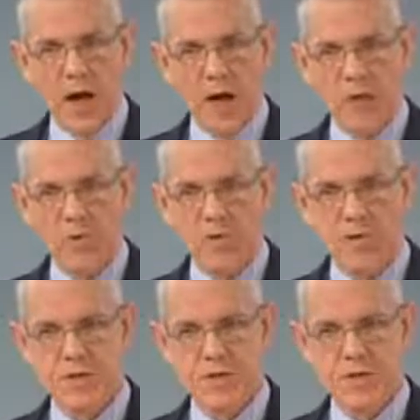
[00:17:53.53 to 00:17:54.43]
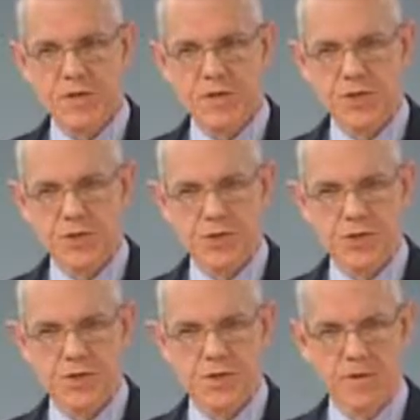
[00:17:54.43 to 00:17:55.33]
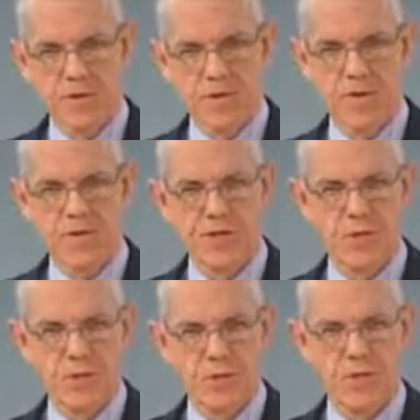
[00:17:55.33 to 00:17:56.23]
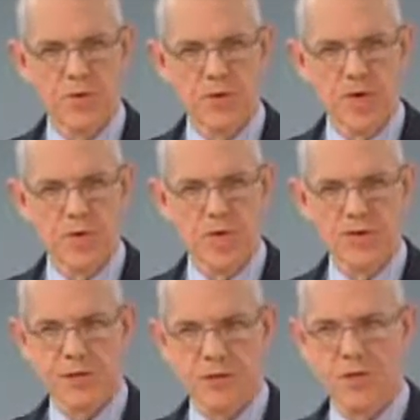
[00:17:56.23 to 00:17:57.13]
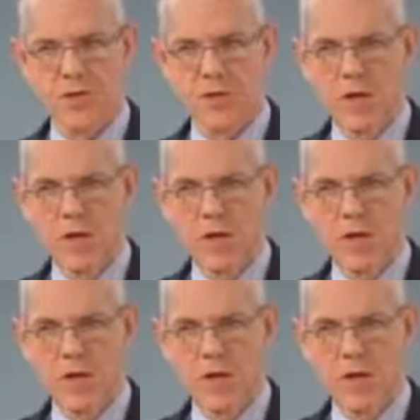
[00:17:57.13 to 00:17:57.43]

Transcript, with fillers: I have presuppositions that are deeply rooted in my soul.